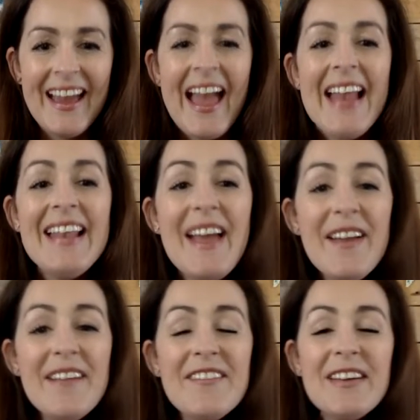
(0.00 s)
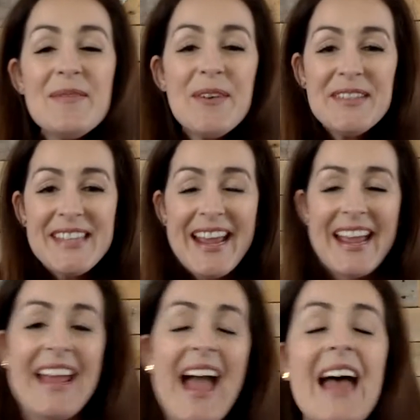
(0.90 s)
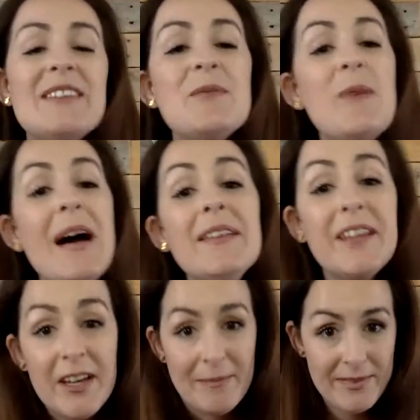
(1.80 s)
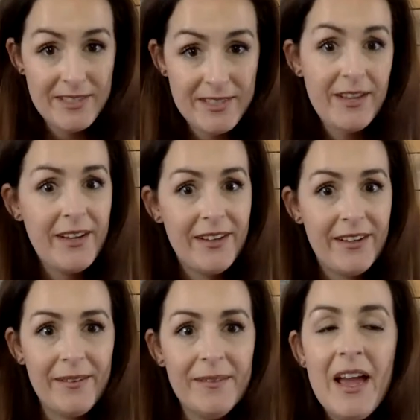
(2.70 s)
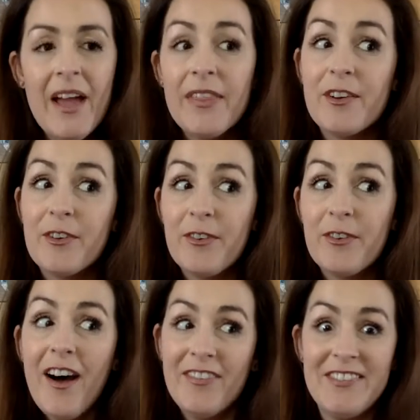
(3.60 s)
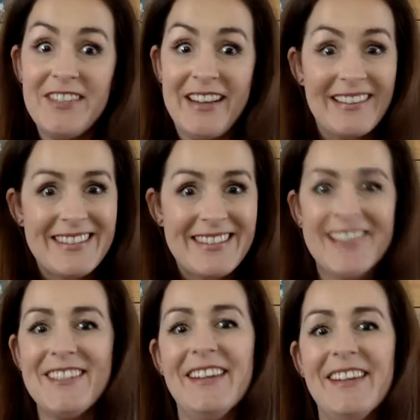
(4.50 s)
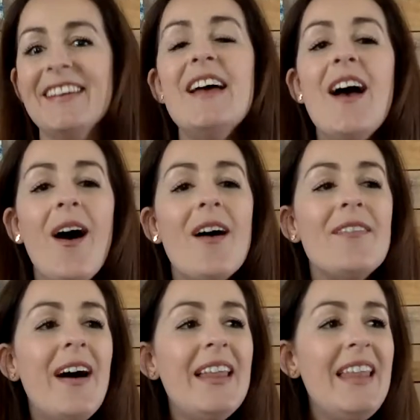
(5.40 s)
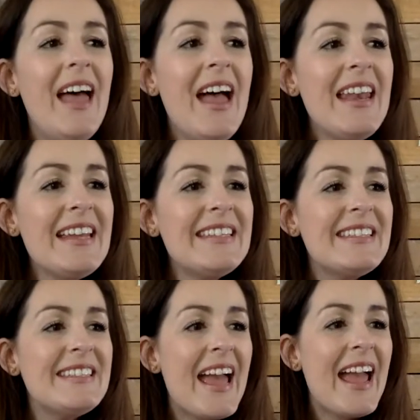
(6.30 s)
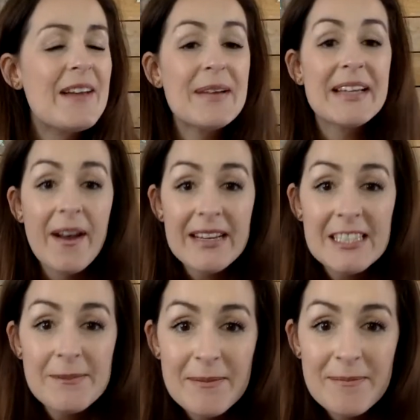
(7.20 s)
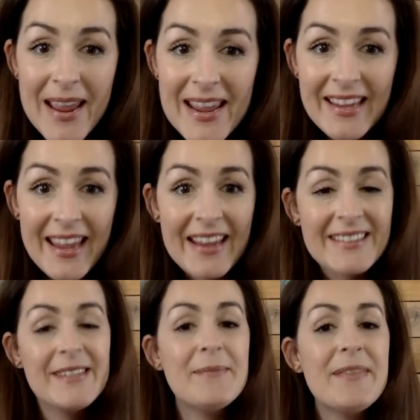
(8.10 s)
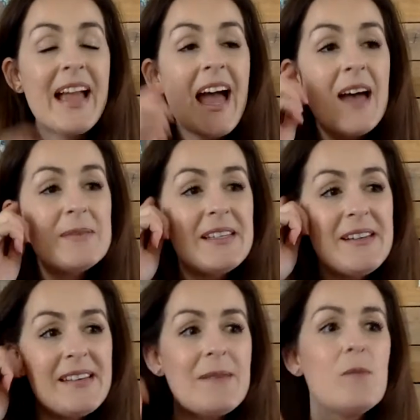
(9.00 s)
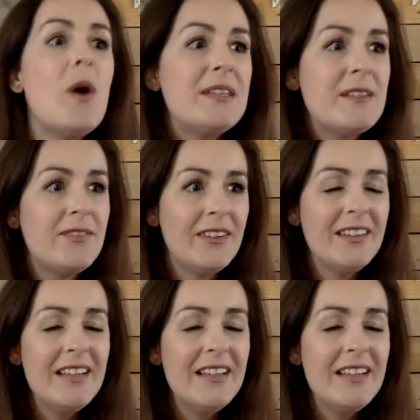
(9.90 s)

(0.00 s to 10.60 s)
Hello, everybody, and welcome to the crafting session of our learning today. We're going to be making something absolutely wonderful,